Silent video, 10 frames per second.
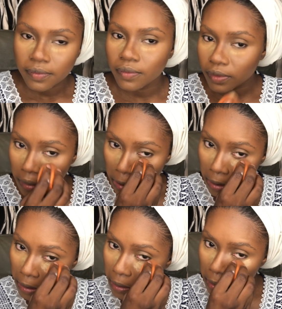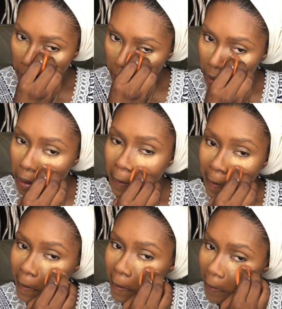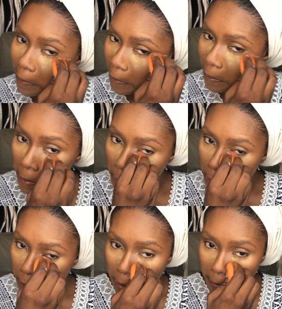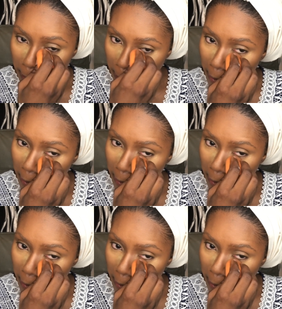like under my eyes, the bridge of my nose,